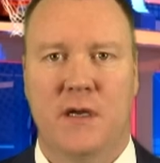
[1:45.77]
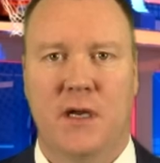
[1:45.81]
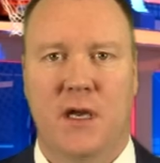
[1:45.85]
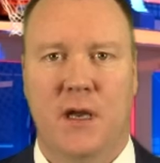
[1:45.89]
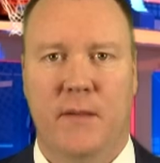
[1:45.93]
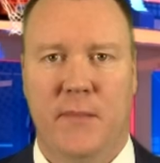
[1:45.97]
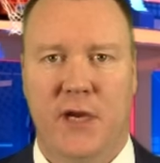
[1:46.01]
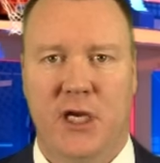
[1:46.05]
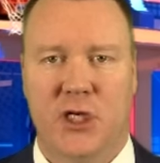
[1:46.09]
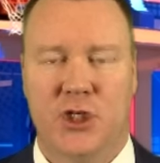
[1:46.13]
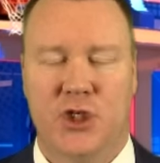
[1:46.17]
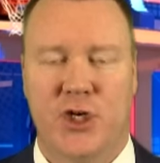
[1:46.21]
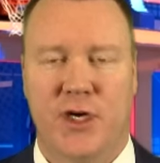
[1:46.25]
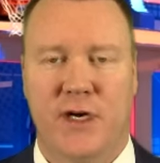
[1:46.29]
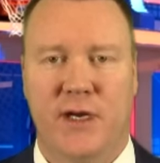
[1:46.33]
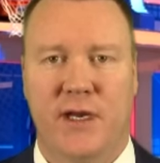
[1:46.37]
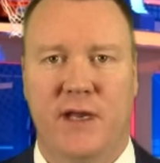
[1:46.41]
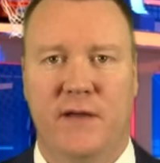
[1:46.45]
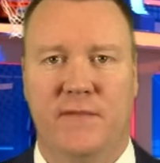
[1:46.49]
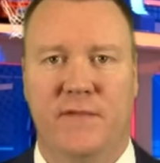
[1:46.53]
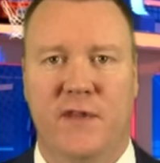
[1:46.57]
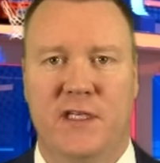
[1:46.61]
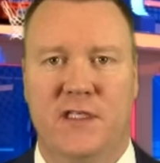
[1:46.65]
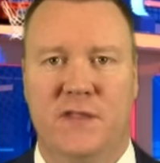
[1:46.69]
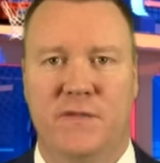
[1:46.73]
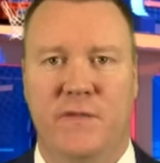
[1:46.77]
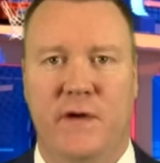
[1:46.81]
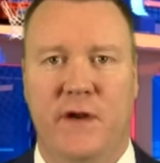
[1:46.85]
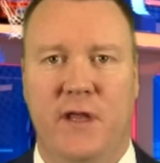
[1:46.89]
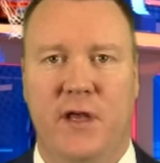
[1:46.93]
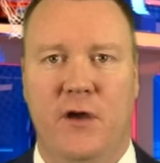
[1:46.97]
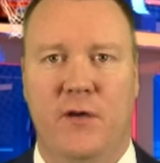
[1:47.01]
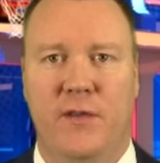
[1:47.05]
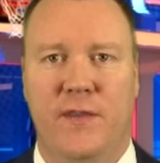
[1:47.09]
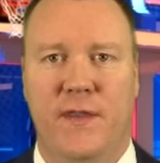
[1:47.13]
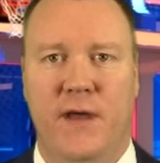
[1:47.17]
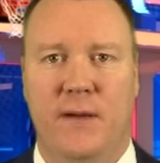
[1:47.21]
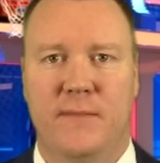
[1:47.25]
And make sure you give this
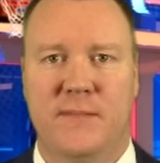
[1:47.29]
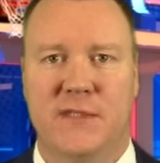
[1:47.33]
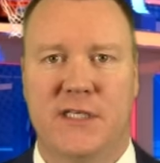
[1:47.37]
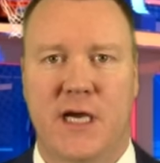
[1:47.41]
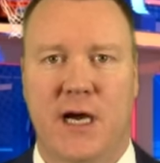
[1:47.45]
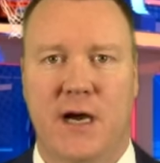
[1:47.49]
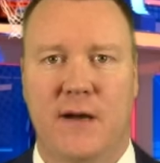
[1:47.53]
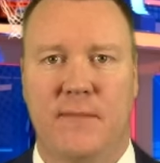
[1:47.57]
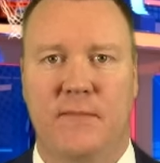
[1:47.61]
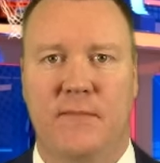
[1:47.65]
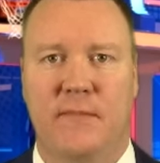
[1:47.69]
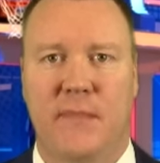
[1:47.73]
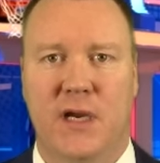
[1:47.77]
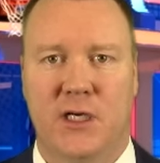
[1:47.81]
video a thumbs up.